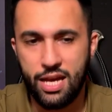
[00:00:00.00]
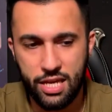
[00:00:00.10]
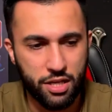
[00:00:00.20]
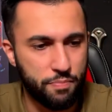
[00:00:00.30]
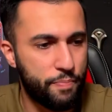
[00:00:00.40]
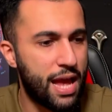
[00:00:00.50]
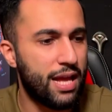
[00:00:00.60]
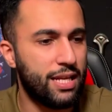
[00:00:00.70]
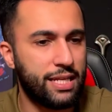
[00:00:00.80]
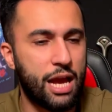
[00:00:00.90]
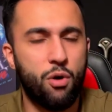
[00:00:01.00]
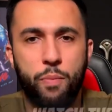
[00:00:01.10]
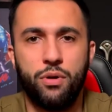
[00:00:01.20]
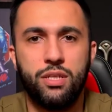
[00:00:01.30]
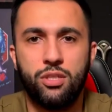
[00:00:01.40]
He can barely get
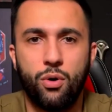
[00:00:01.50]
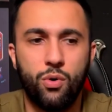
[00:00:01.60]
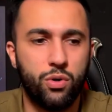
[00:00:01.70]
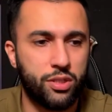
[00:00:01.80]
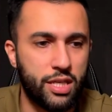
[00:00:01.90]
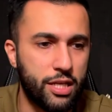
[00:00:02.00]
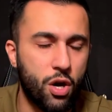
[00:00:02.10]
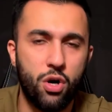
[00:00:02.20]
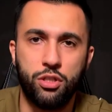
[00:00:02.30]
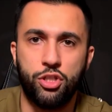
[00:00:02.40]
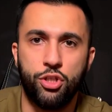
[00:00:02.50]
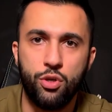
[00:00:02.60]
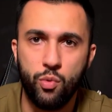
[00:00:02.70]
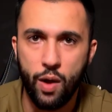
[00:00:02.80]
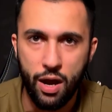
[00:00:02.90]
up on his horse. He can't
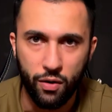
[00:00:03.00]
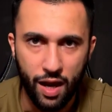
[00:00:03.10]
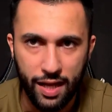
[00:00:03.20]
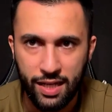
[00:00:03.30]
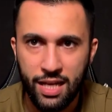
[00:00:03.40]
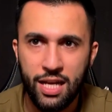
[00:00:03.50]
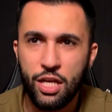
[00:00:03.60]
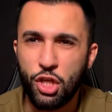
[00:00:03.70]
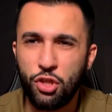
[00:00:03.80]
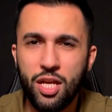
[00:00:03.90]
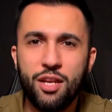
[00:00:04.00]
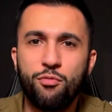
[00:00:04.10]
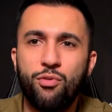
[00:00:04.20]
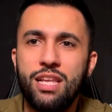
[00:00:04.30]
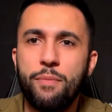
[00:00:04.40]
shoot well. Like you
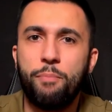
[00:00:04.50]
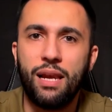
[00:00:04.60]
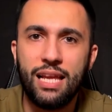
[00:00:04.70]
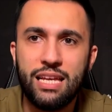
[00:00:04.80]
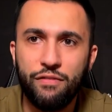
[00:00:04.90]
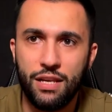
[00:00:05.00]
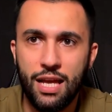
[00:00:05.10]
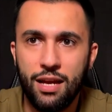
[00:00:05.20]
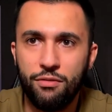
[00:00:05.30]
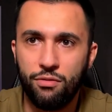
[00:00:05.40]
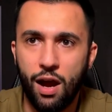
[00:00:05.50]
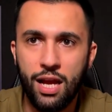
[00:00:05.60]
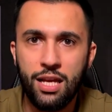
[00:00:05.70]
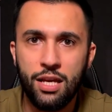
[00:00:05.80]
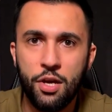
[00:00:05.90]
didn't really believe in it,
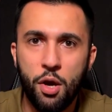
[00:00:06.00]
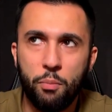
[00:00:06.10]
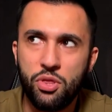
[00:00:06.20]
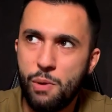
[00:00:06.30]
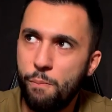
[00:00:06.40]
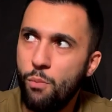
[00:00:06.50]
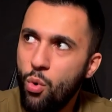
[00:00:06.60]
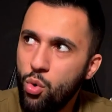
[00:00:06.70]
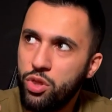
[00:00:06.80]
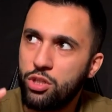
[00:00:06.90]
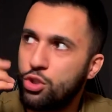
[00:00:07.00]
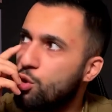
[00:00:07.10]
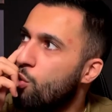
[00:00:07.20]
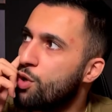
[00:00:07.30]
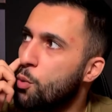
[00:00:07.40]
right? But the more the
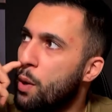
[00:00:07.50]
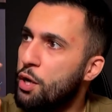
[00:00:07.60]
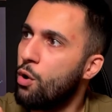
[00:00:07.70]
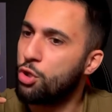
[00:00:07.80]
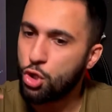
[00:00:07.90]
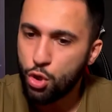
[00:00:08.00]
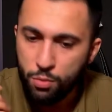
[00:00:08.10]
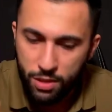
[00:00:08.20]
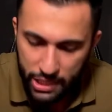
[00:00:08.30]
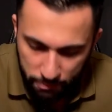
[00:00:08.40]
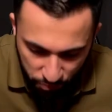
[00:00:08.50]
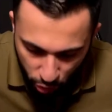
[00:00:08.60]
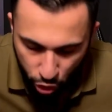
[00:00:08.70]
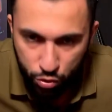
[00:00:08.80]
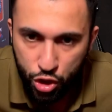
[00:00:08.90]
story went on, you
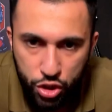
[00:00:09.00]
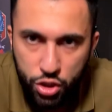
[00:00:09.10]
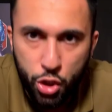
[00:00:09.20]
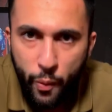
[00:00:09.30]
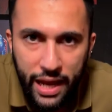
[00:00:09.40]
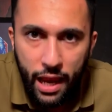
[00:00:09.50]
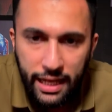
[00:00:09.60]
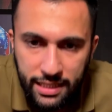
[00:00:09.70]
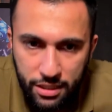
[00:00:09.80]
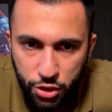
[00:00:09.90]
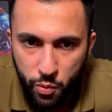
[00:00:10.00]
you just you went like this.